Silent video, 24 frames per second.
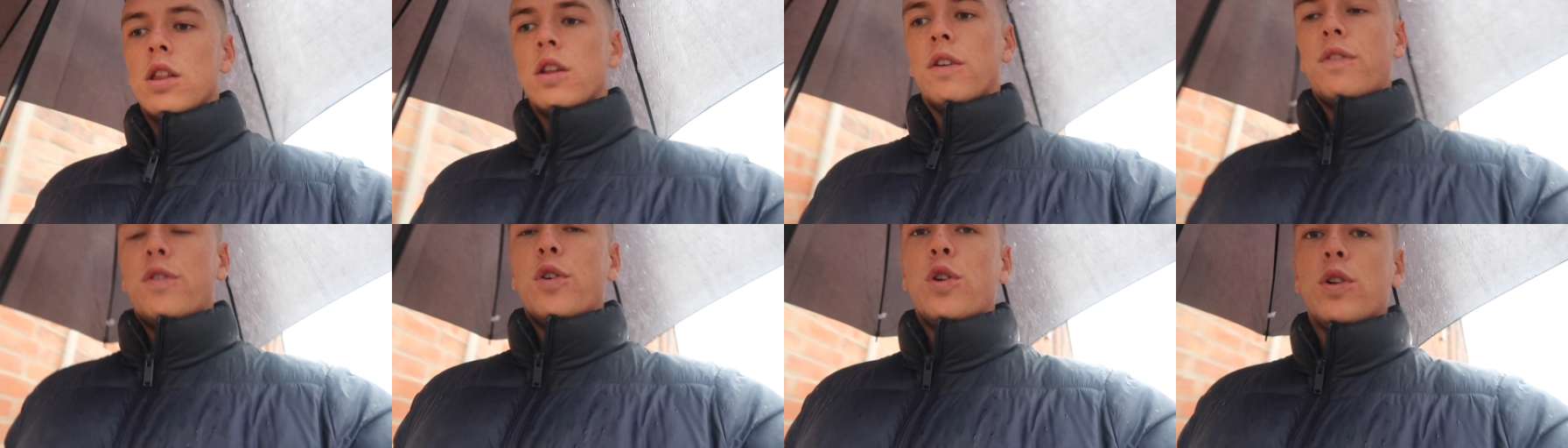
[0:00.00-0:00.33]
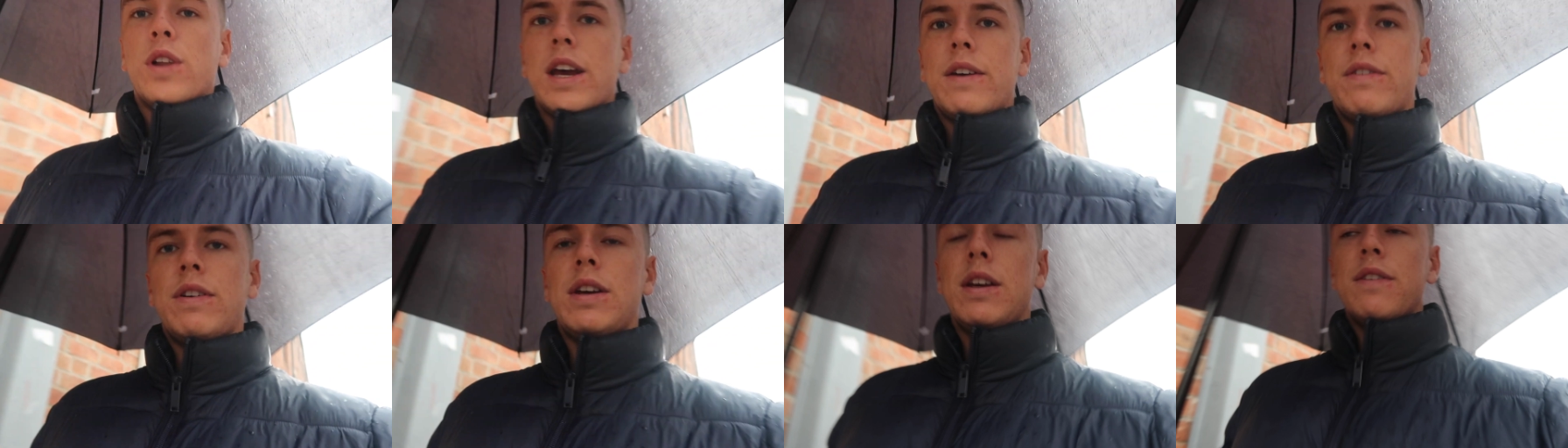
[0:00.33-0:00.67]
full
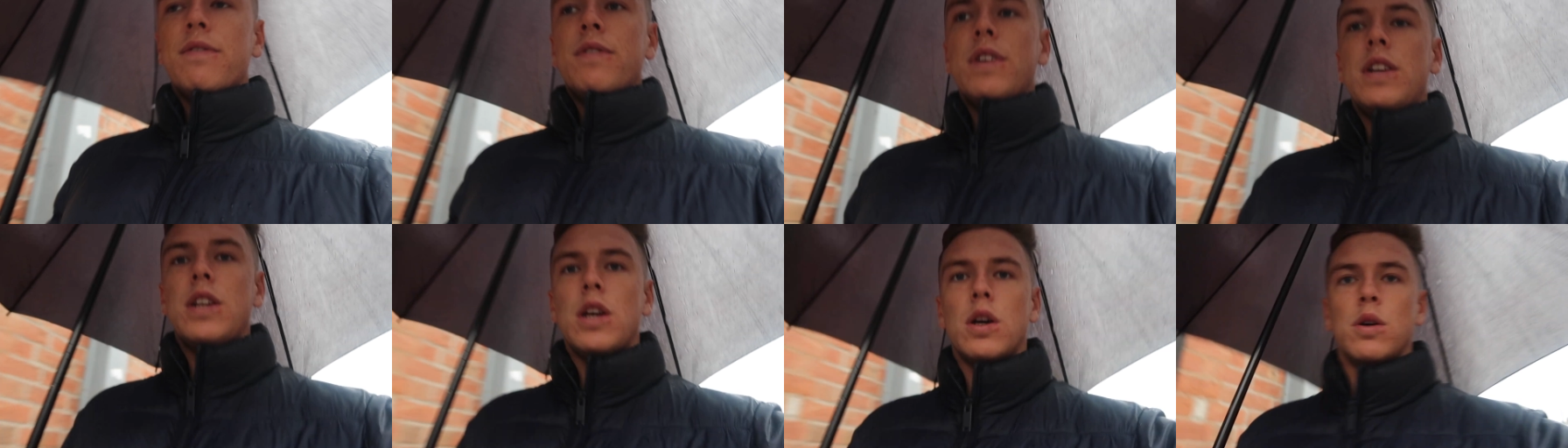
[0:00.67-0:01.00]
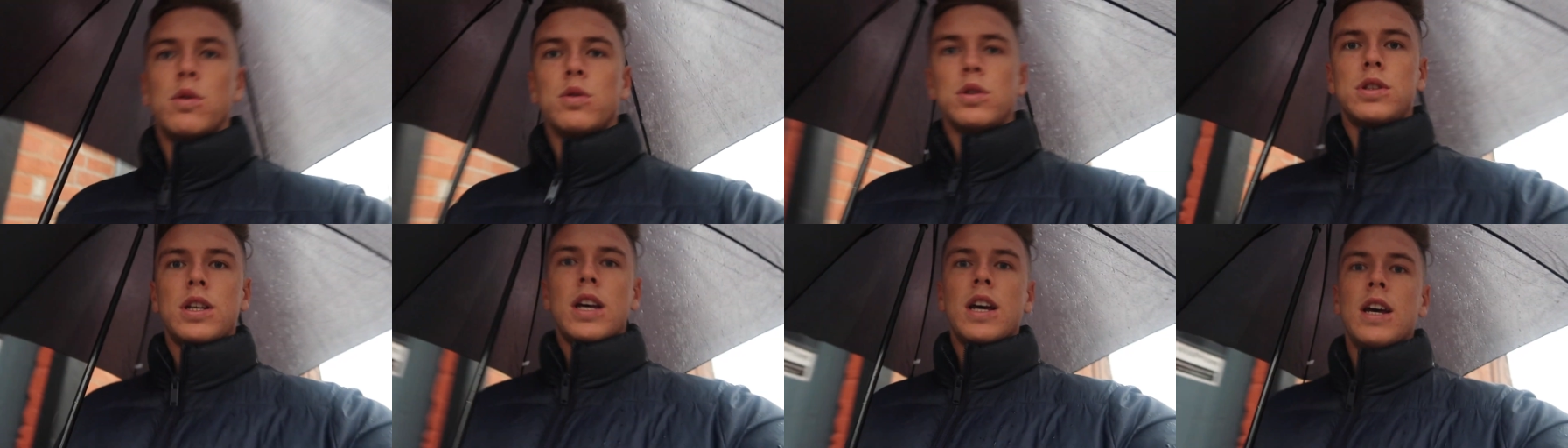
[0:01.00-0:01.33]
day of eating
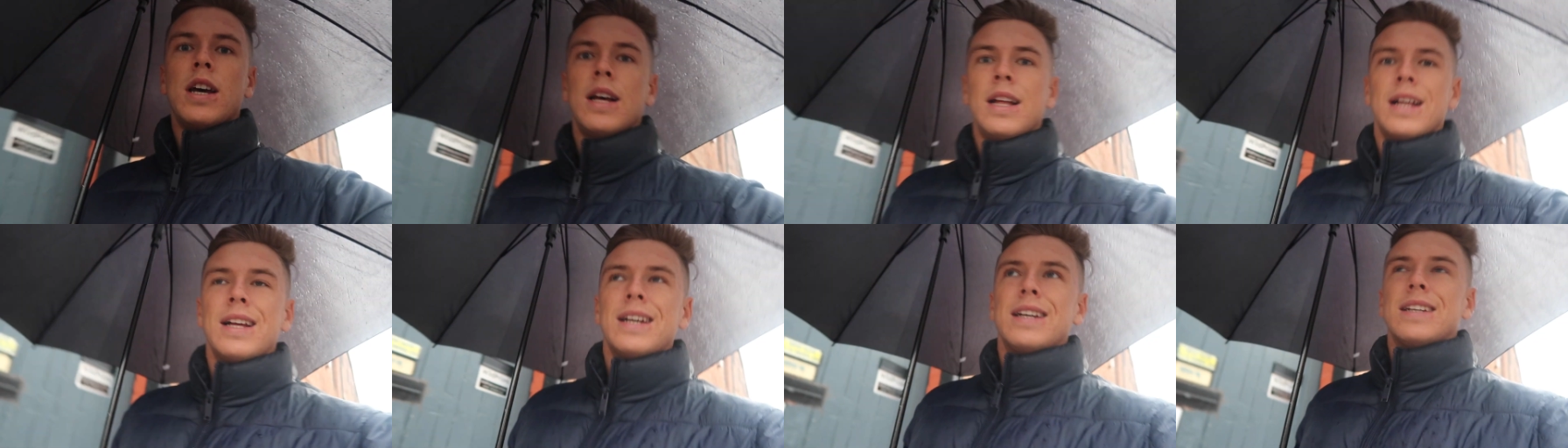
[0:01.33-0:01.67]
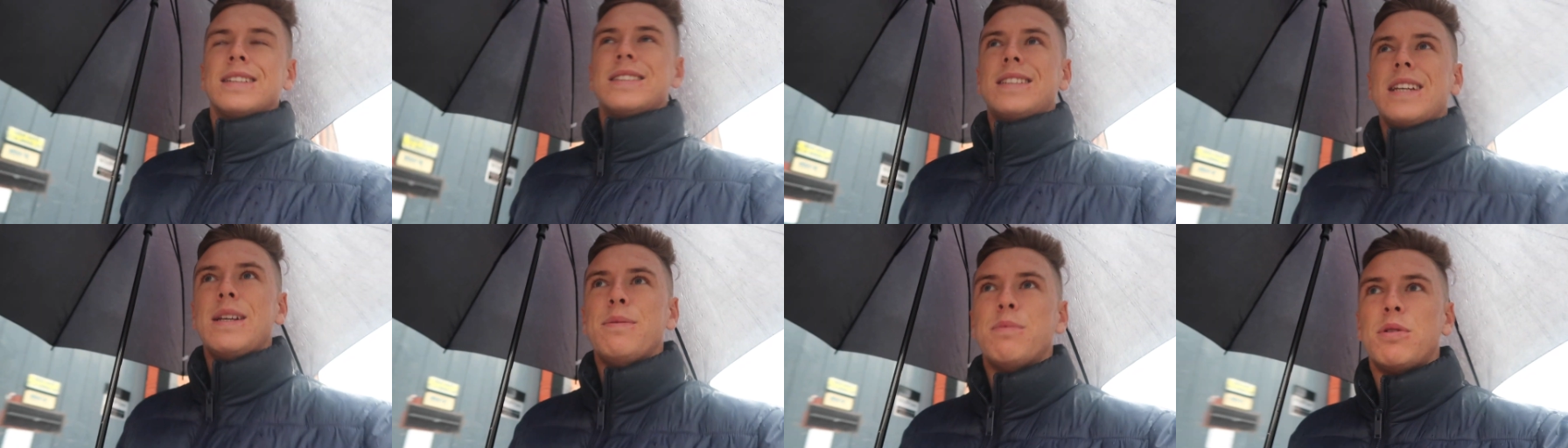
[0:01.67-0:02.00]
videos
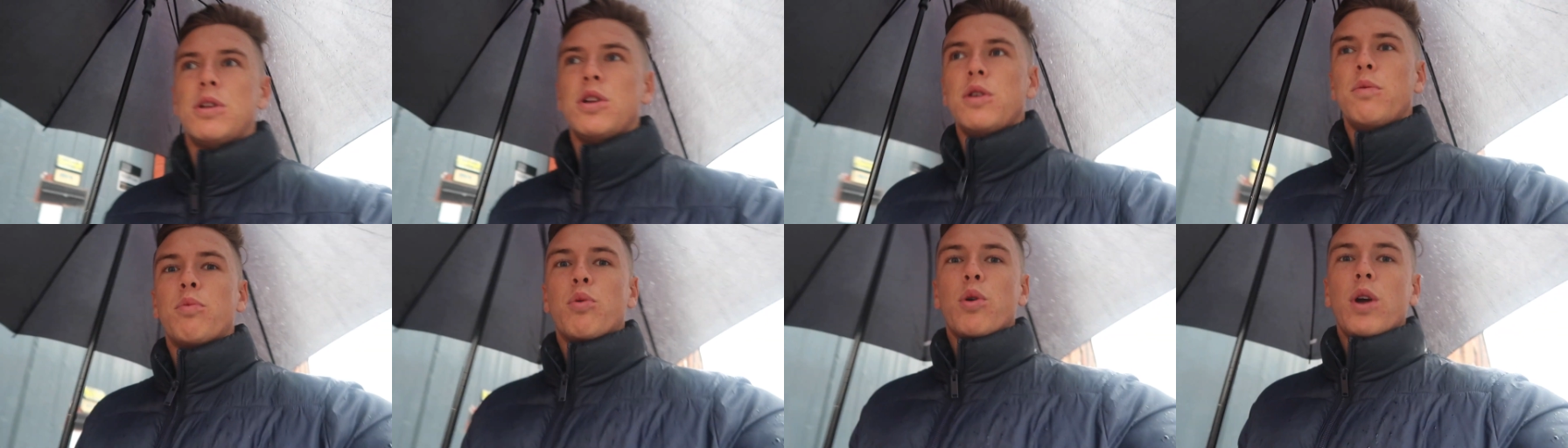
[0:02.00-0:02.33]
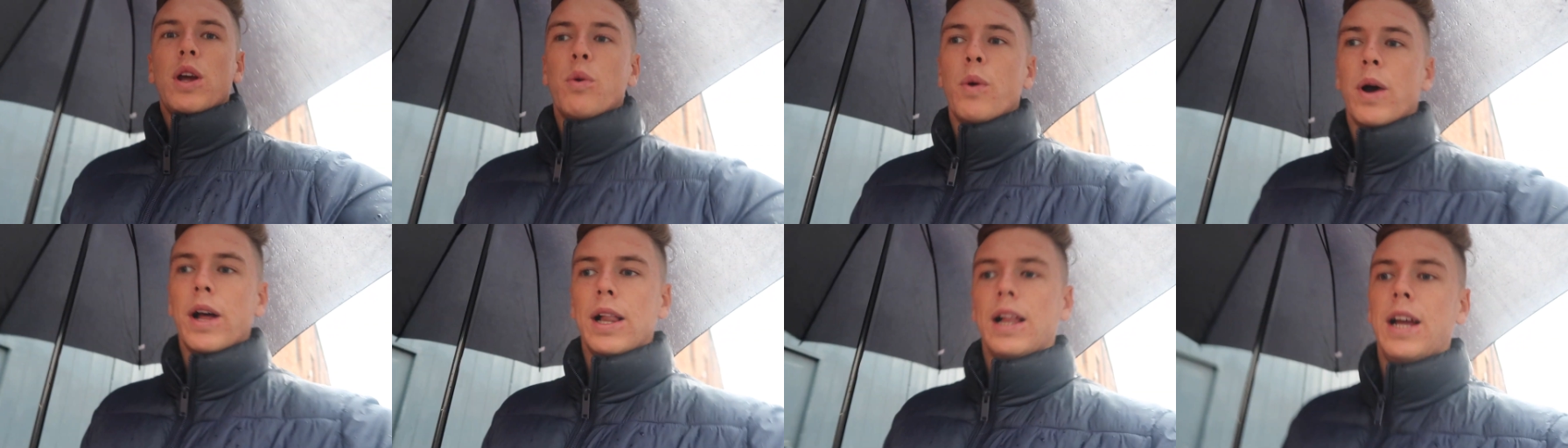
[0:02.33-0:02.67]
seem to do
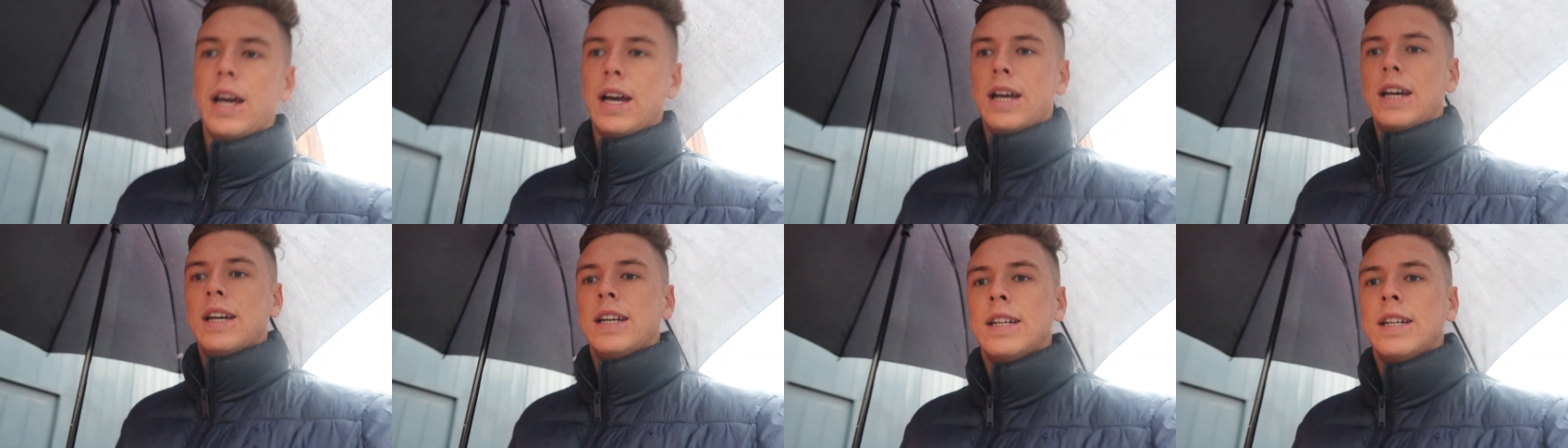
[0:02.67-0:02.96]
pretty well.